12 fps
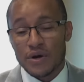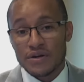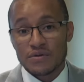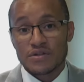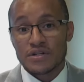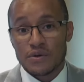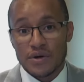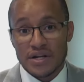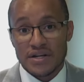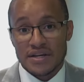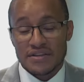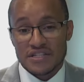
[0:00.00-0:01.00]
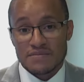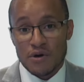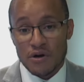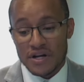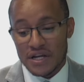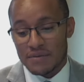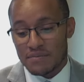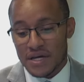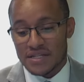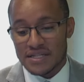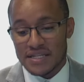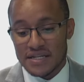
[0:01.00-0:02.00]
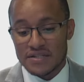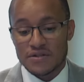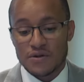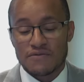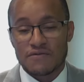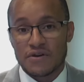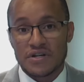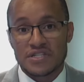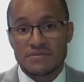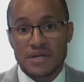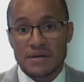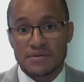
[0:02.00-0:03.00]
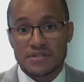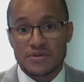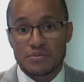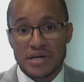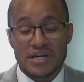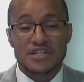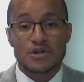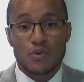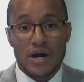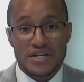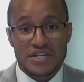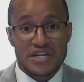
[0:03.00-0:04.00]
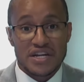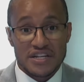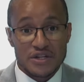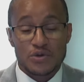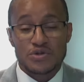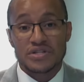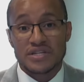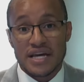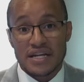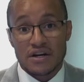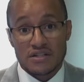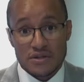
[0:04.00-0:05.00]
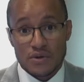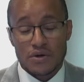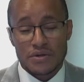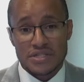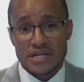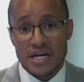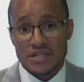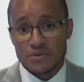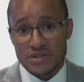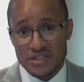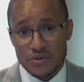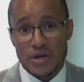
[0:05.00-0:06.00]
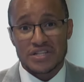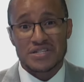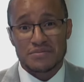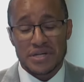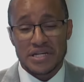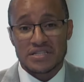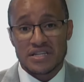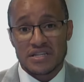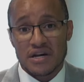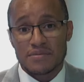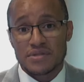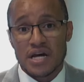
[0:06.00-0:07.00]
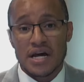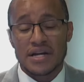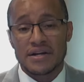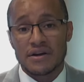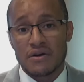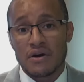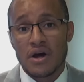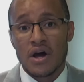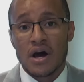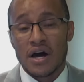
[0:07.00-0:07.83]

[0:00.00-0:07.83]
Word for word: Greater liquidity in this market, it makes it easier for us to be able to pick a direction. And usually that also coincides with the direction being to the upside here.